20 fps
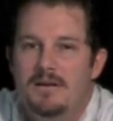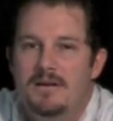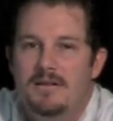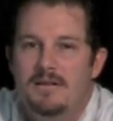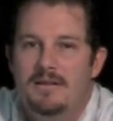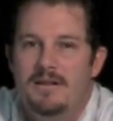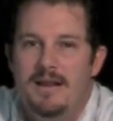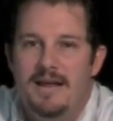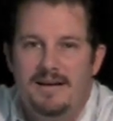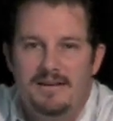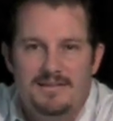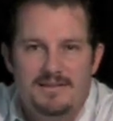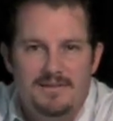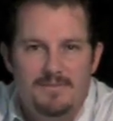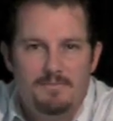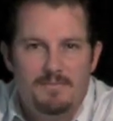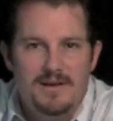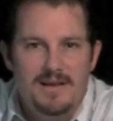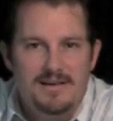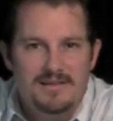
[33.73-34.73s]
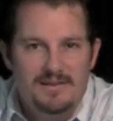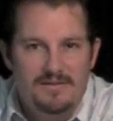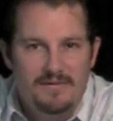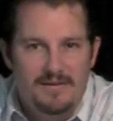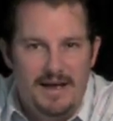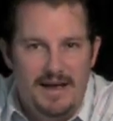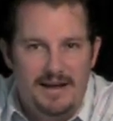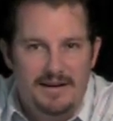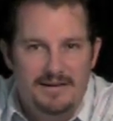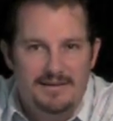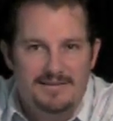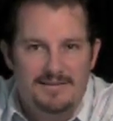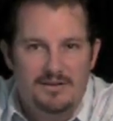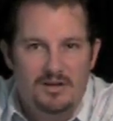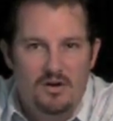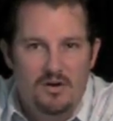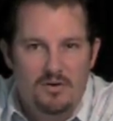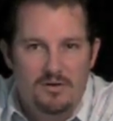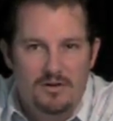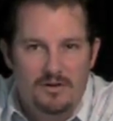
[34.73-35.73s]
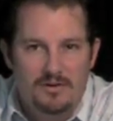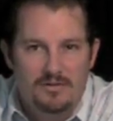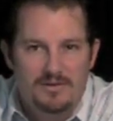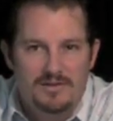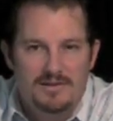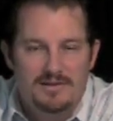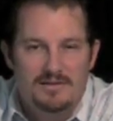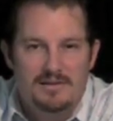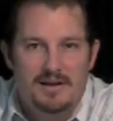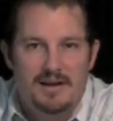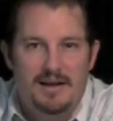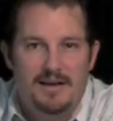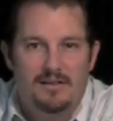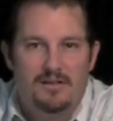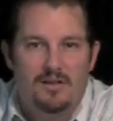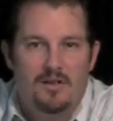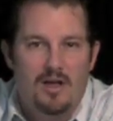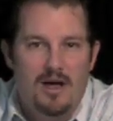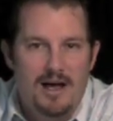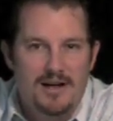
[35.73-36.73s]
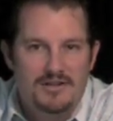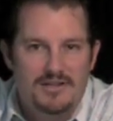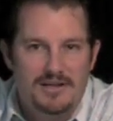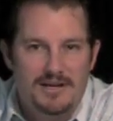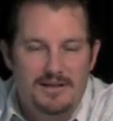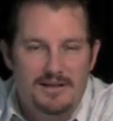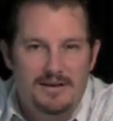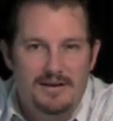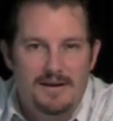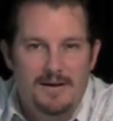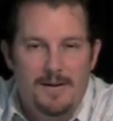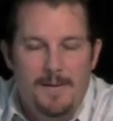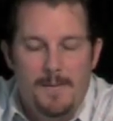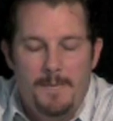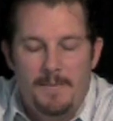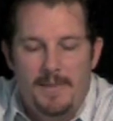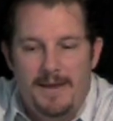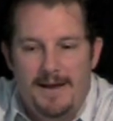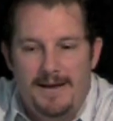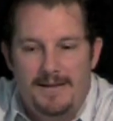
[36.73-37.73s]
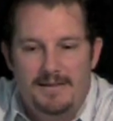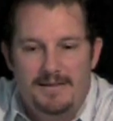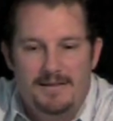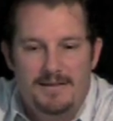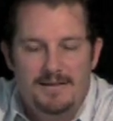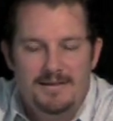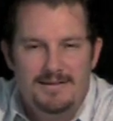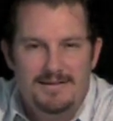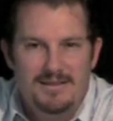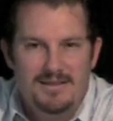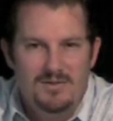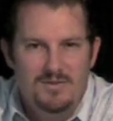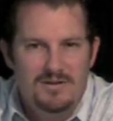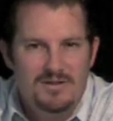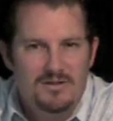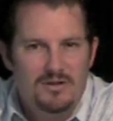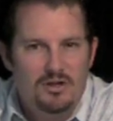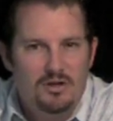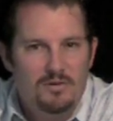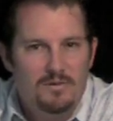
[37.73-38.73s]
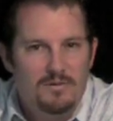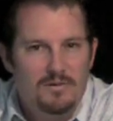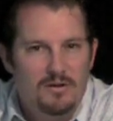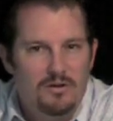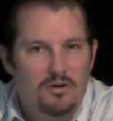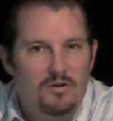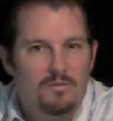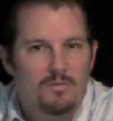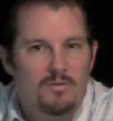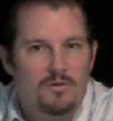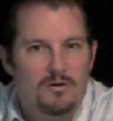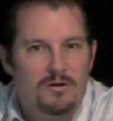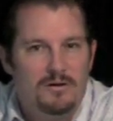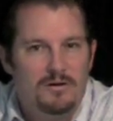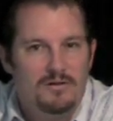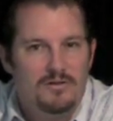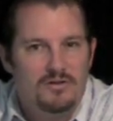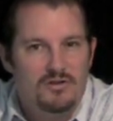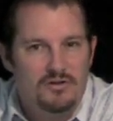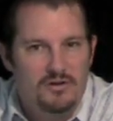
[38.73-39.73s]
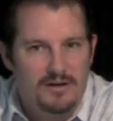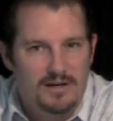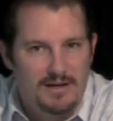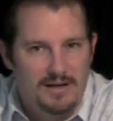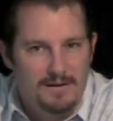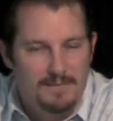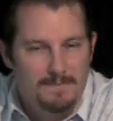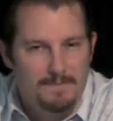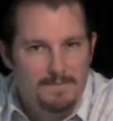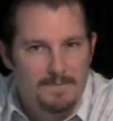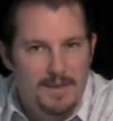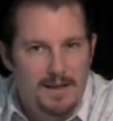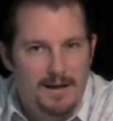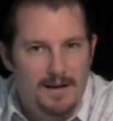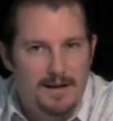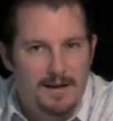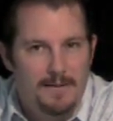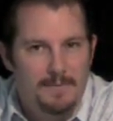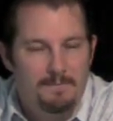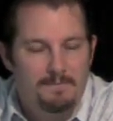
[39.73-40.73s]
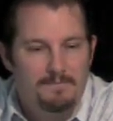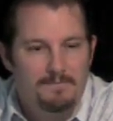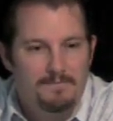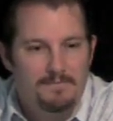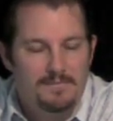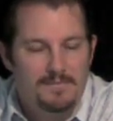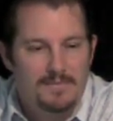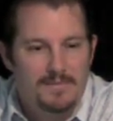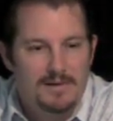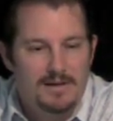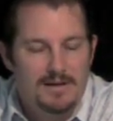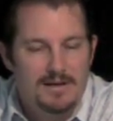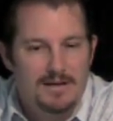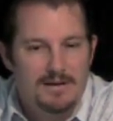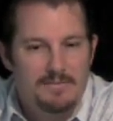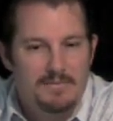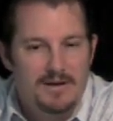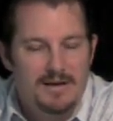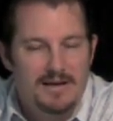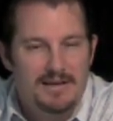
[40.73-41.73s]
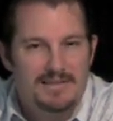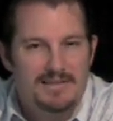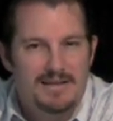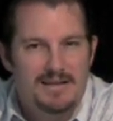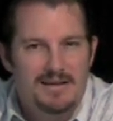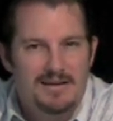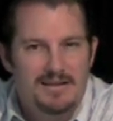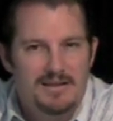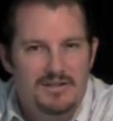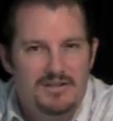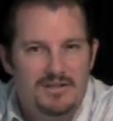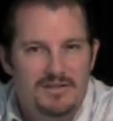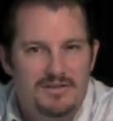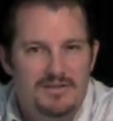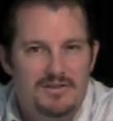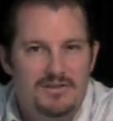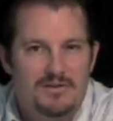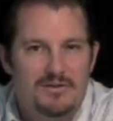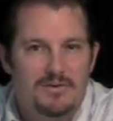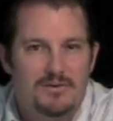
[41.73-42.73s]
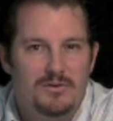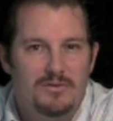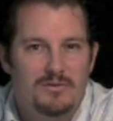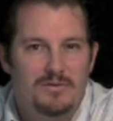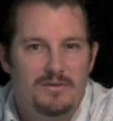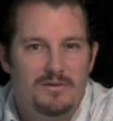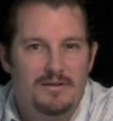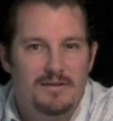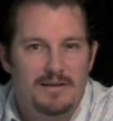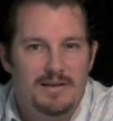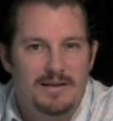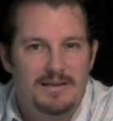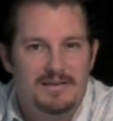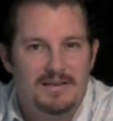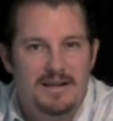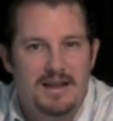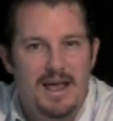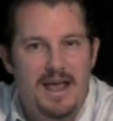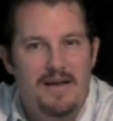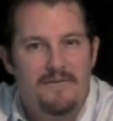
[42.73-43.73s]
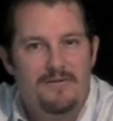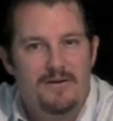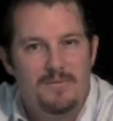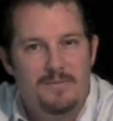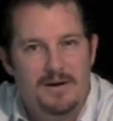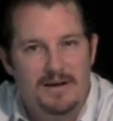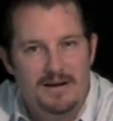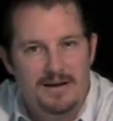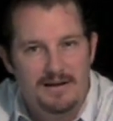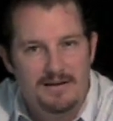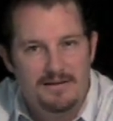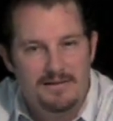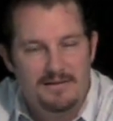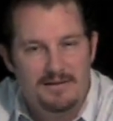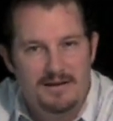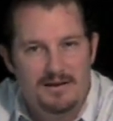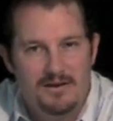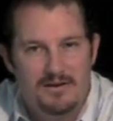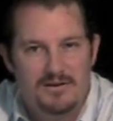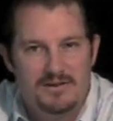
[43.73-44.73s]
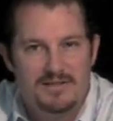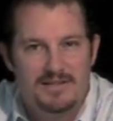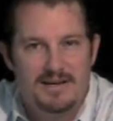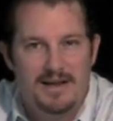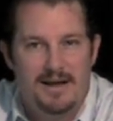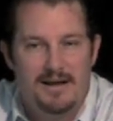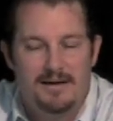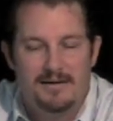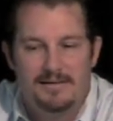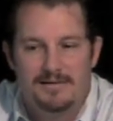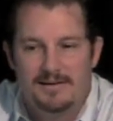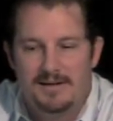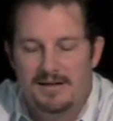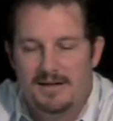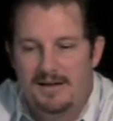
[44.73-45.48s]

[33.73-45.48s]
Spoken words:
The next piece of that is logos and logic. And this one's a little more tricky because in addition to things that everybody can understand,